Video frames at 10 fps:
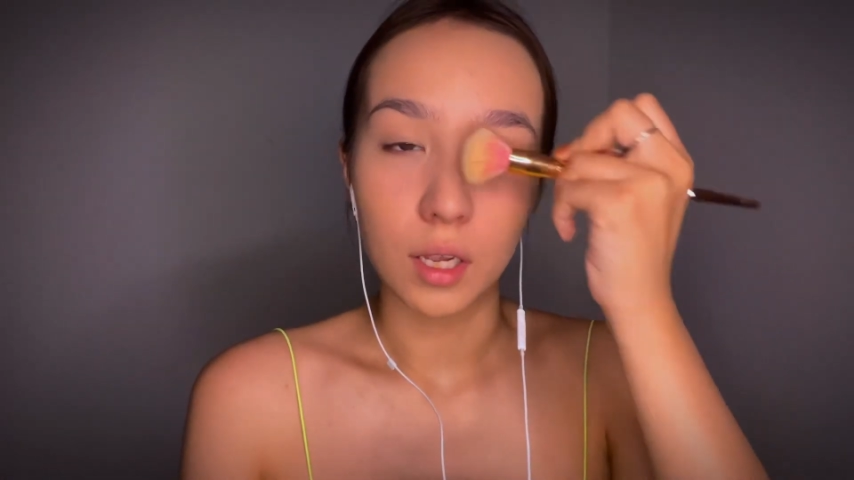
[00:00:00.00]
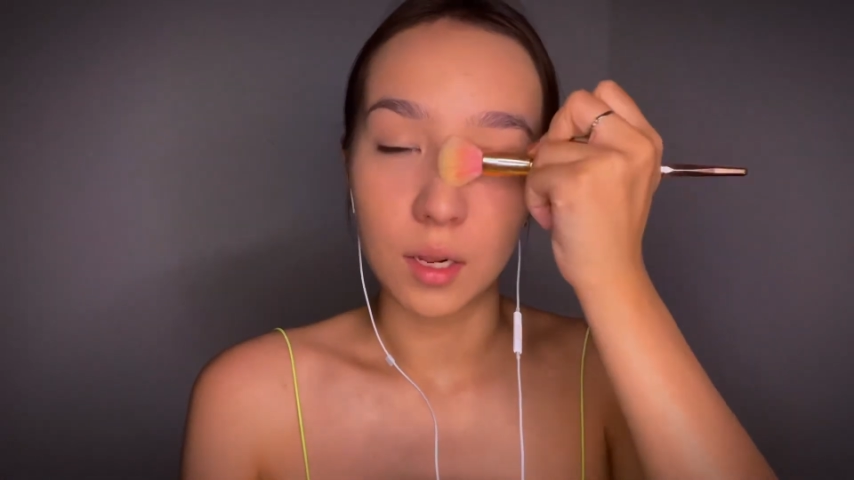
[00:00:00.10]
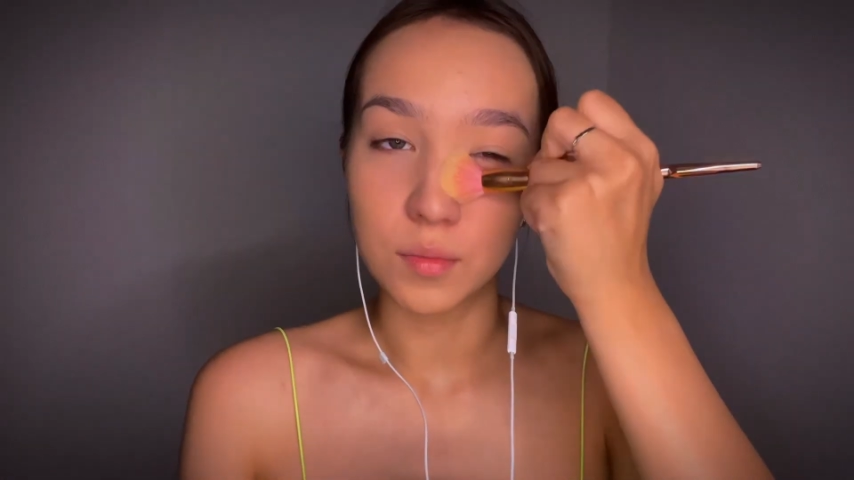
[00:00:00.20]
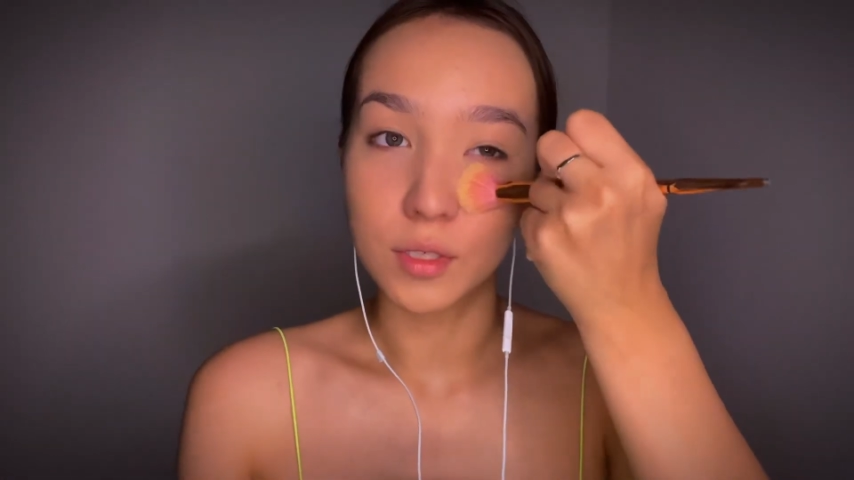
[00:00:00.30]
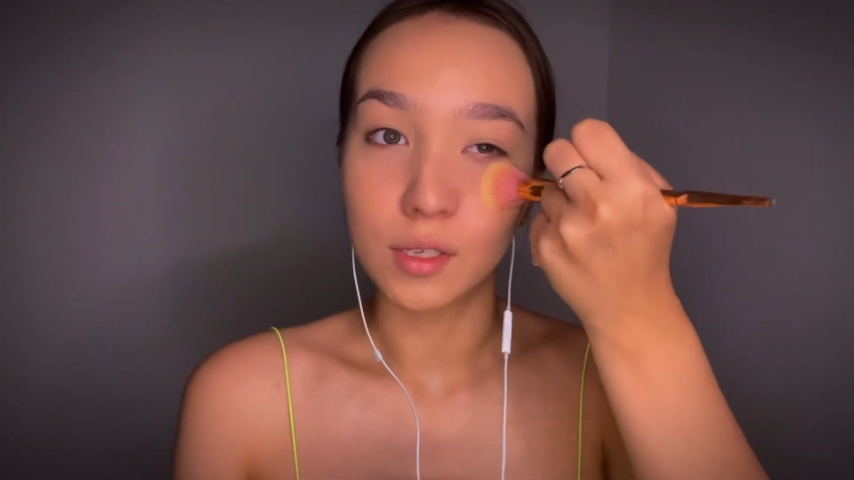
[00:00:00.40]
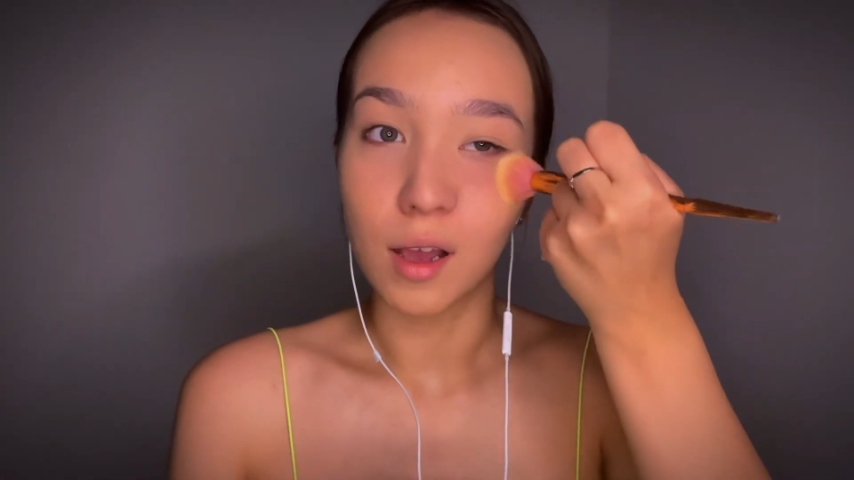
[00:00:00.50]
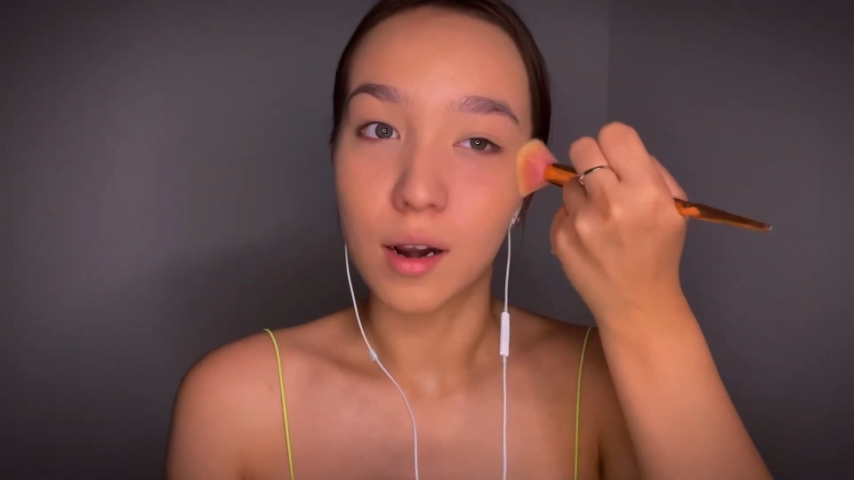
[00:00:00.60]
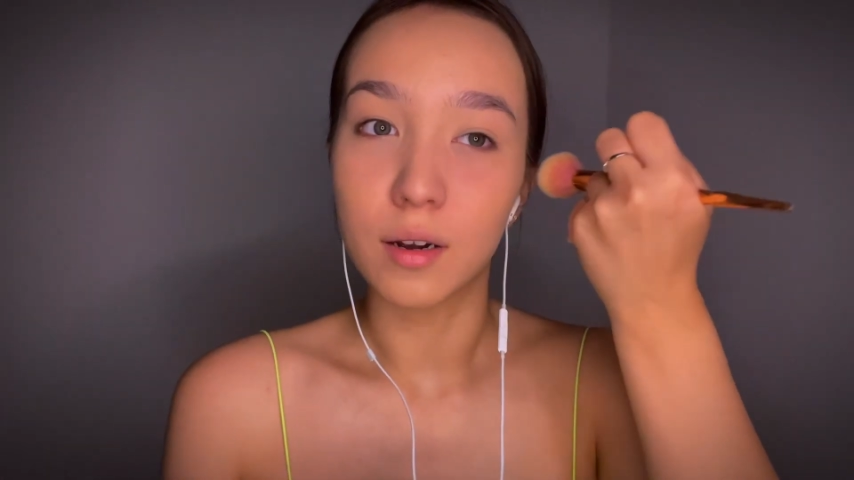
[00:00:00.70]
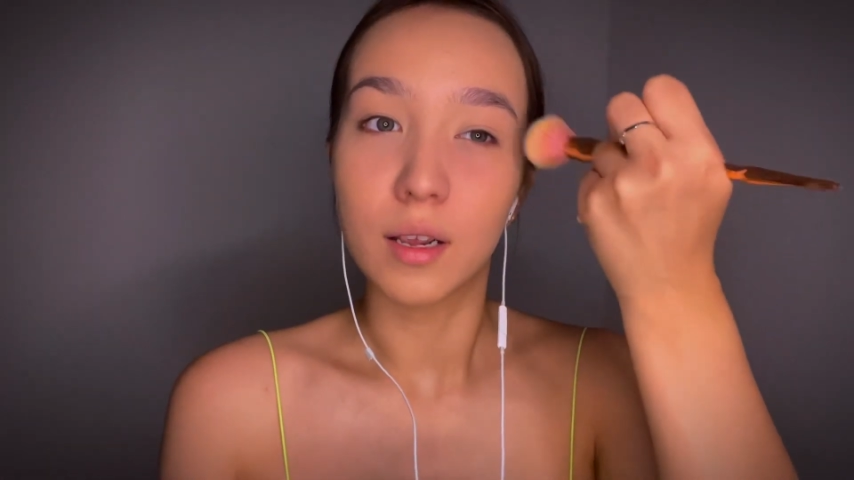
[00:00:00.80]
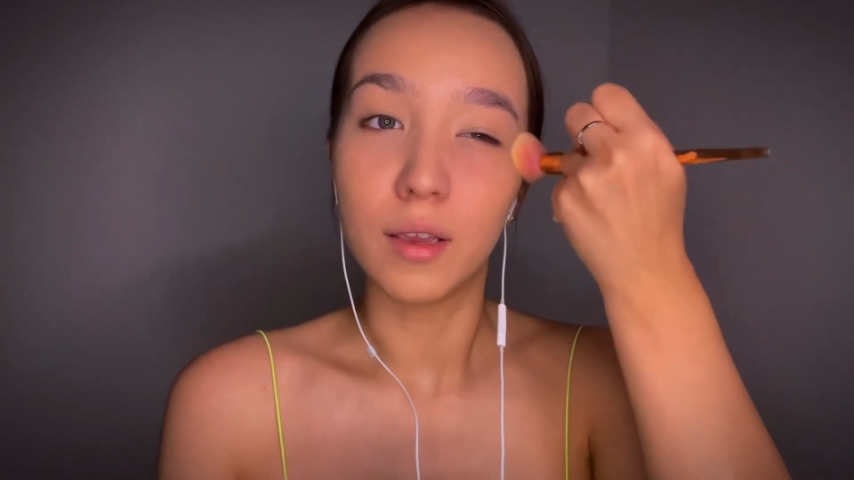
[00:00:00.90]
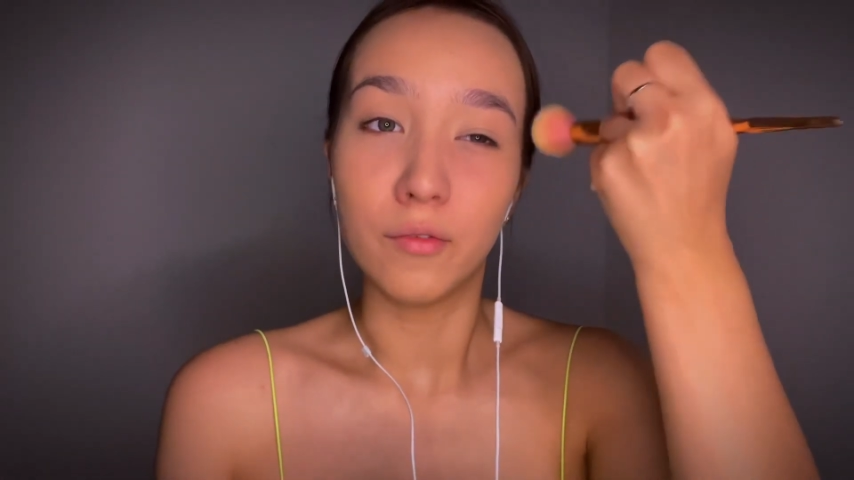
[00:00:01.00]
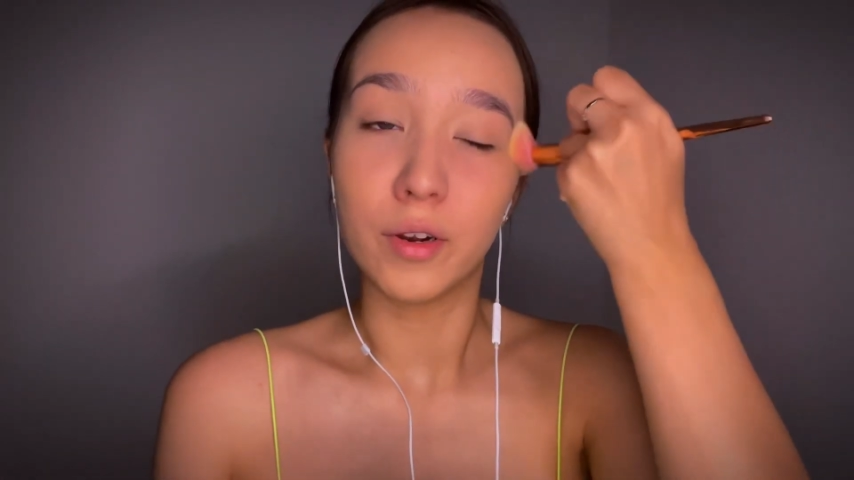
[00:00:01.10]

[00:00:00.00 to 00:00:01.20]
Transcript: and I'm sorry,